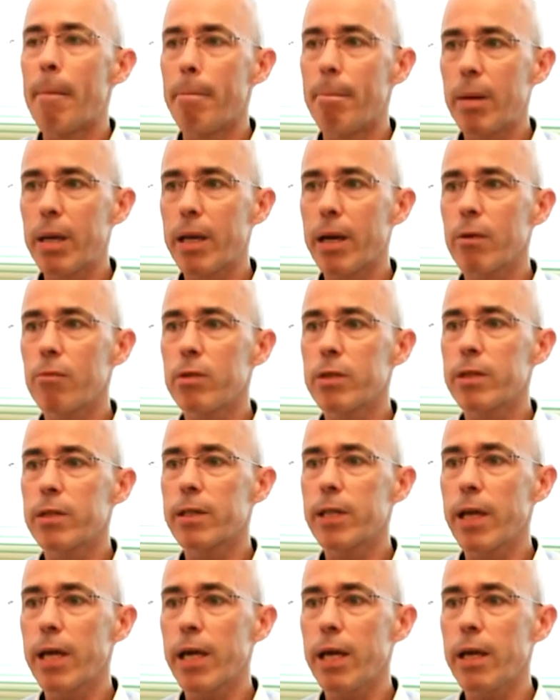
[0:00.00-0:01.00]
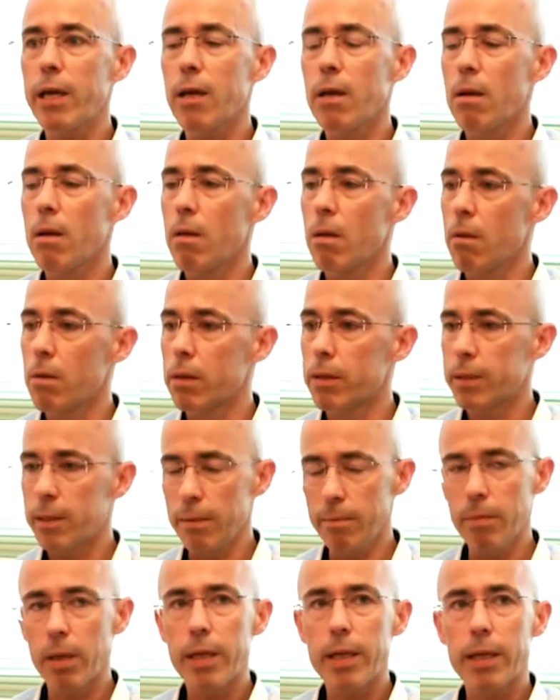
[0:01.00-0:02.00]
But I would say,
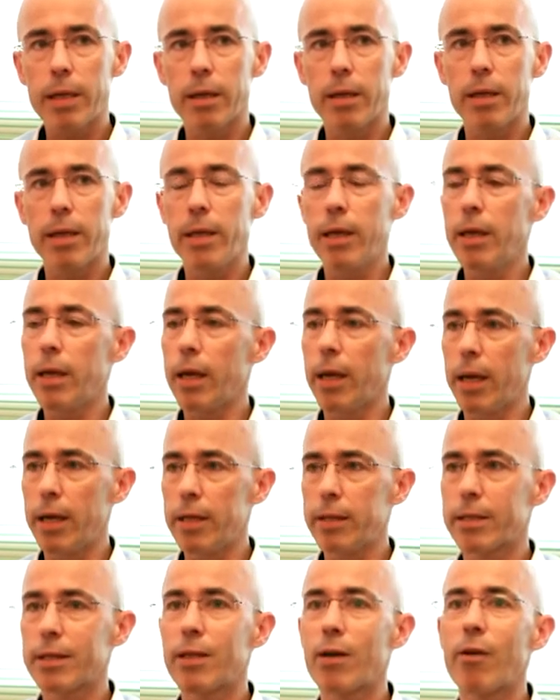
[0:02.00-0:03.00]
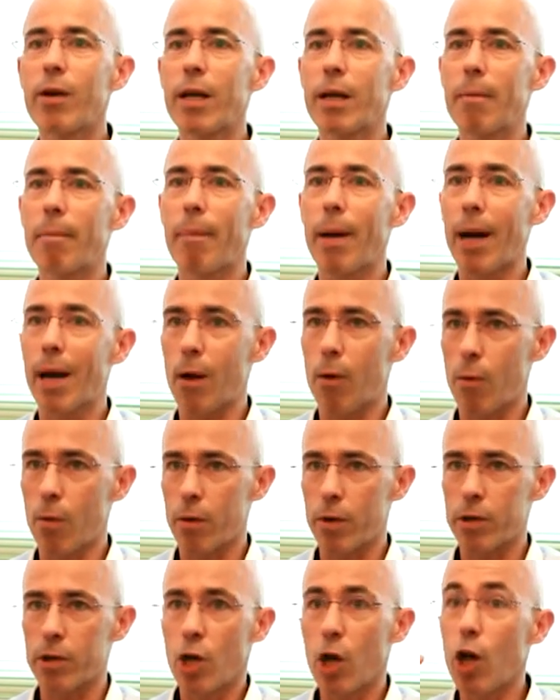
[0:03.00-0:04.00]
symbolically, he's going
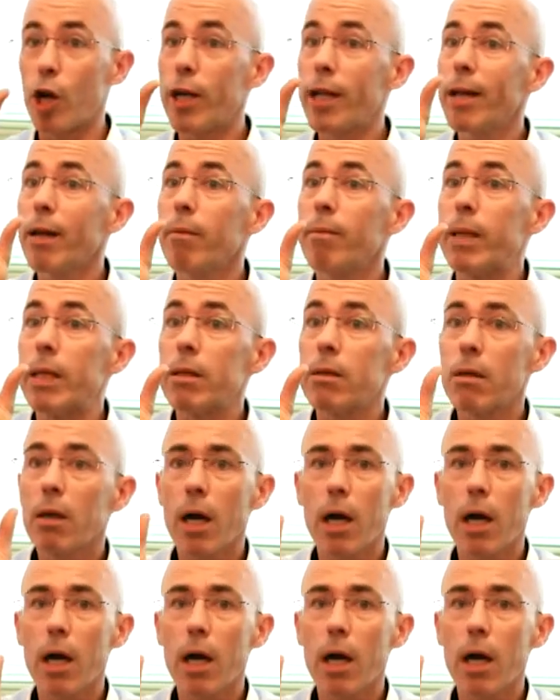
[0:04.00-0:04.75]
backward a little bit.